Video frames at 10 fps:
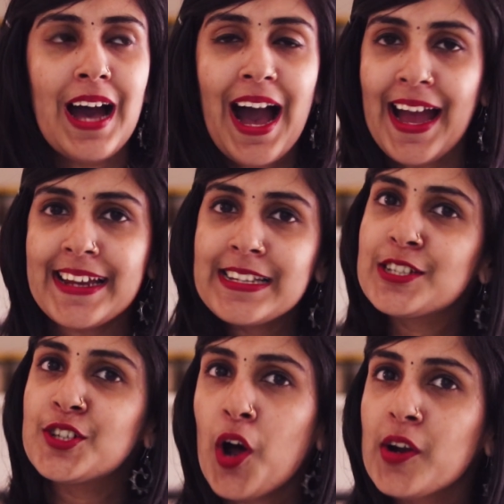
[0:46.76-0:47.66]
I
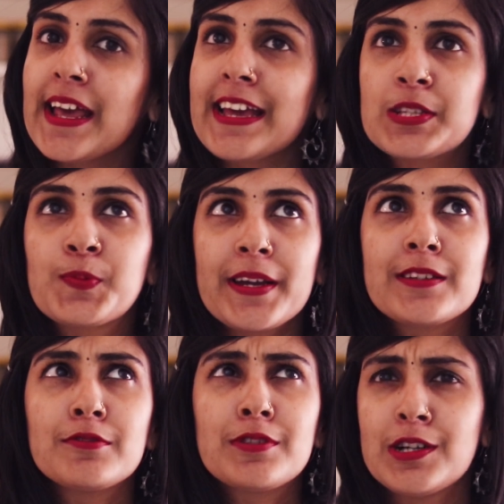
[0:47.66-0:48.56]
did not
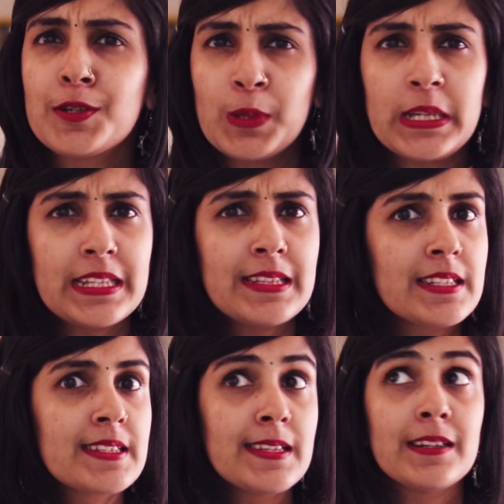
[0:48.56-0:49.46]
expect to turn vegan
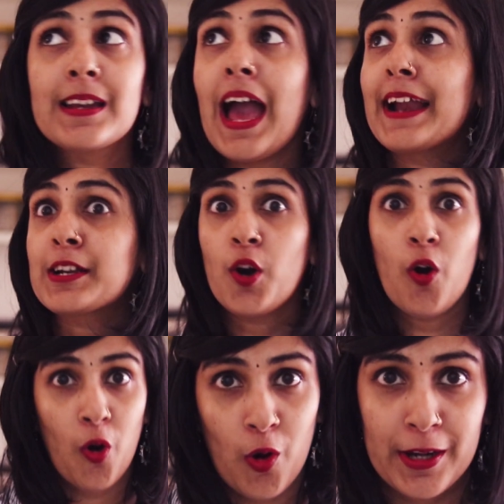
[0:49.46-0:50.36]
this year at
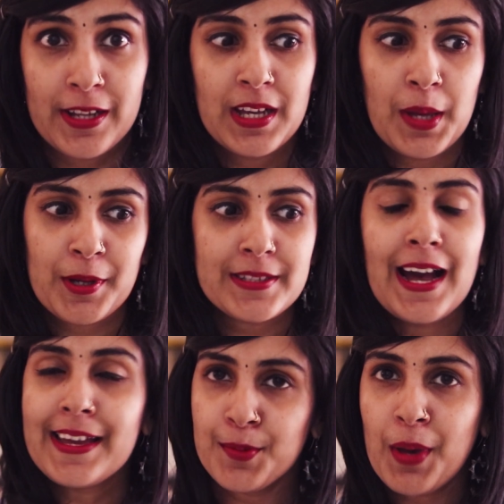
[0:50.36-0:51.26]
all, because
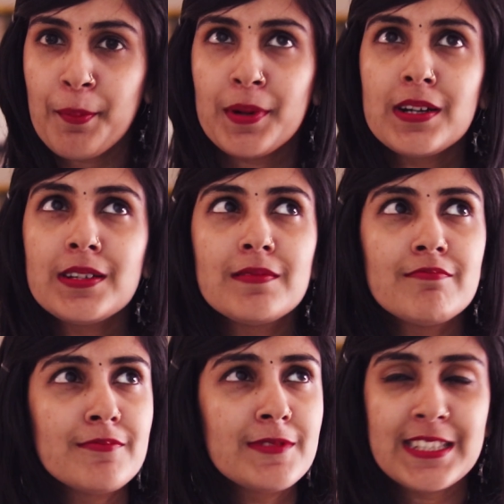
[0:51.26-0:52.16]
I
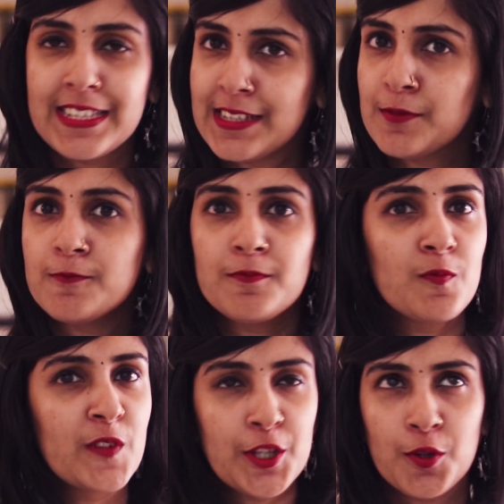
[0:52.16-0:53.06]
remember seeing
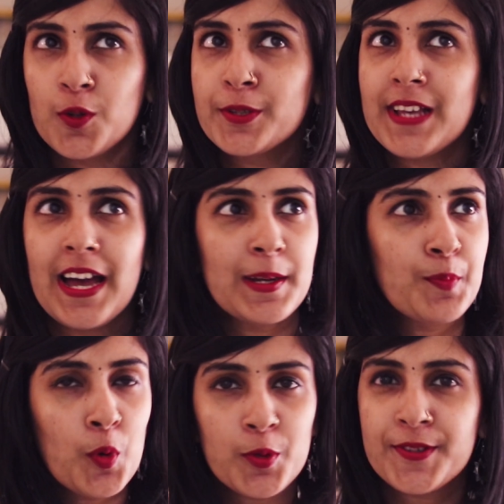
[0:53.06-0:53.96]
videos and
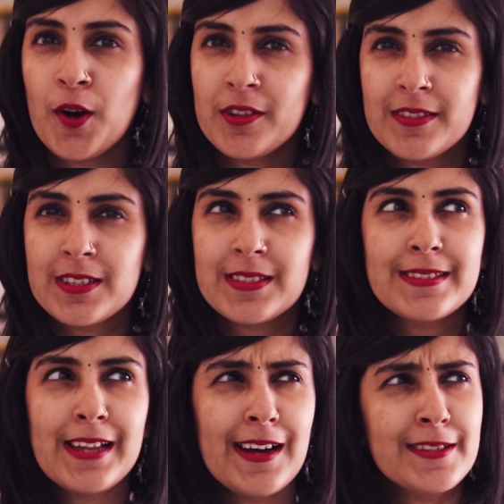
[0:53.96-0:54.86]
posts on
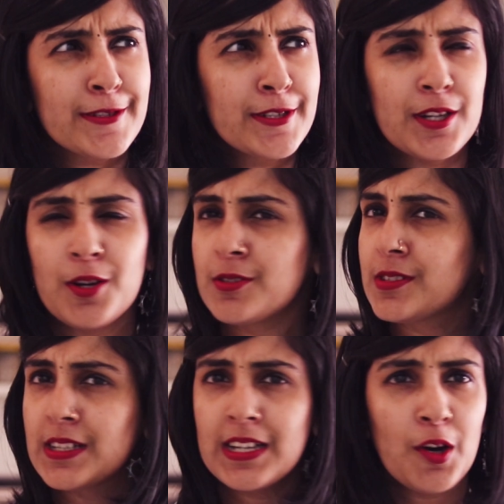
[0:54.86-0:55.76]
this last year
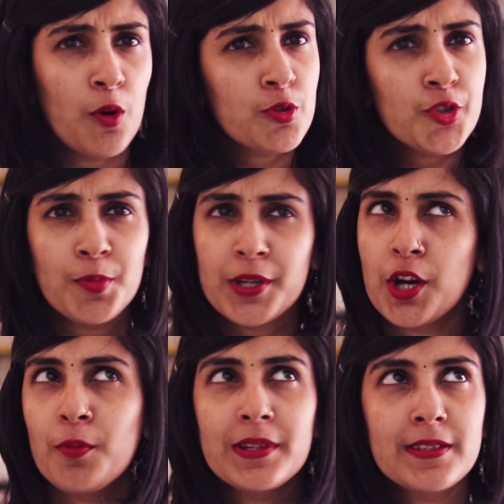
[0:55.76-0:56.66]
around October,
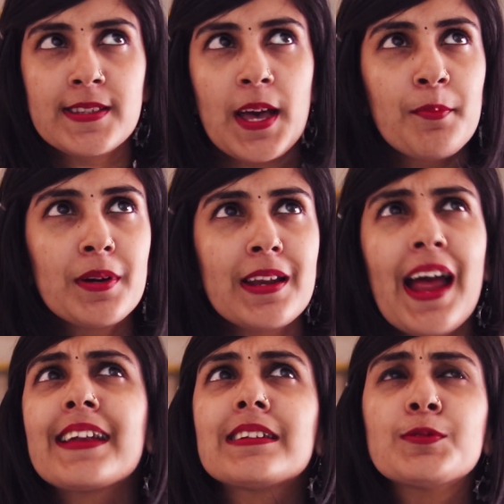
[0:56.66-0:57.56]
November, December,
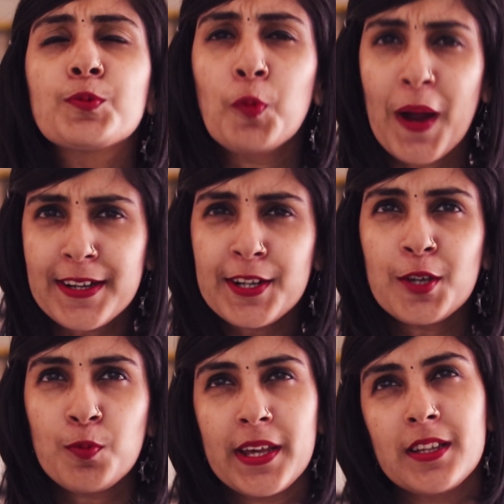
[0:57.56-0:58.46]
and
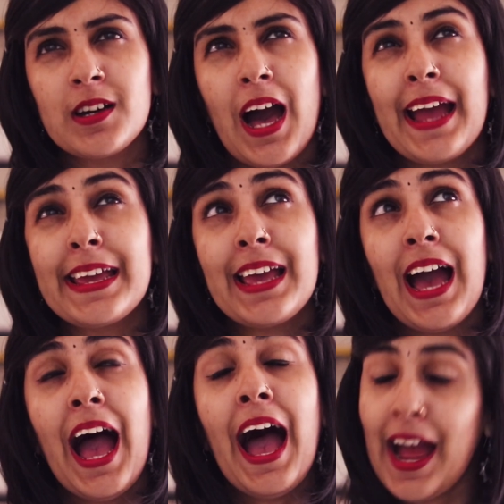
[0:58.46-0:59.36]
wondering whether I
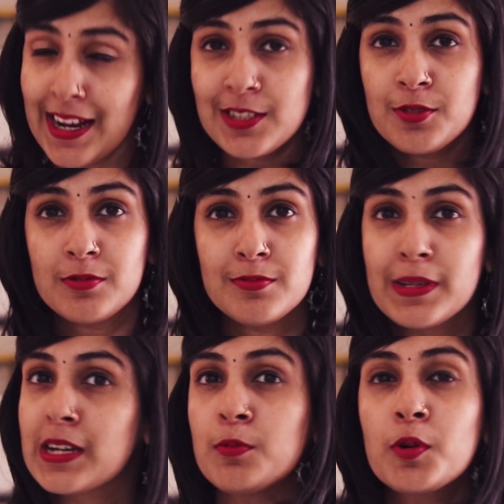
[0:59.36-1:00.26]
had to
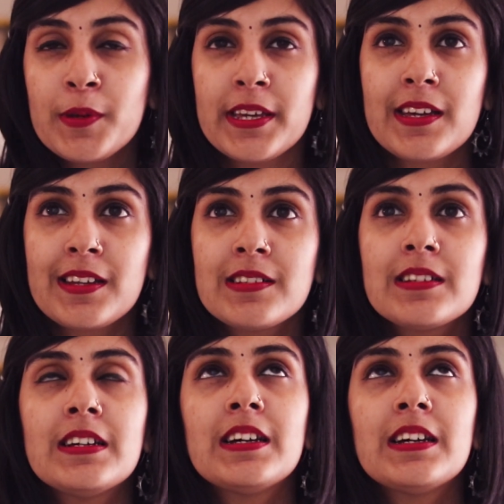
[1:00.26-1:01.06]
become a vegan,